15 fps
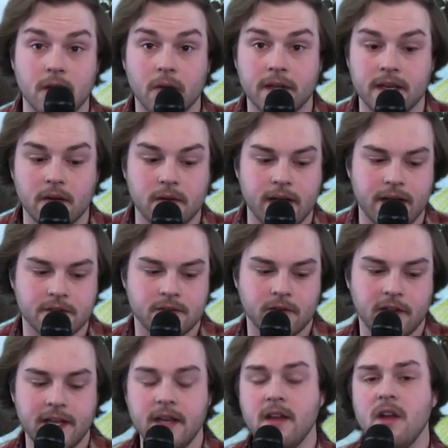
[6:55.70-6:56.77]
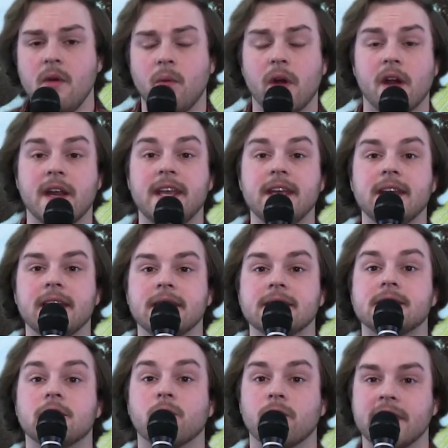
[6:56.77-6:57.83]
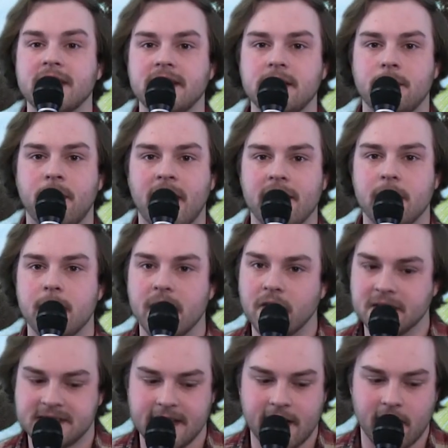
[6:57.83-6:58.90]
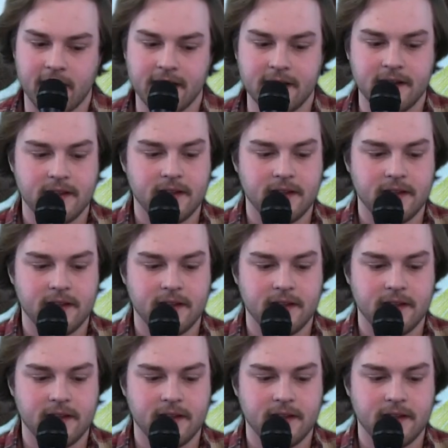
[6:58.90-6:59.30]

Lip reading: Tokyo, naturally, where he is greeted by the military.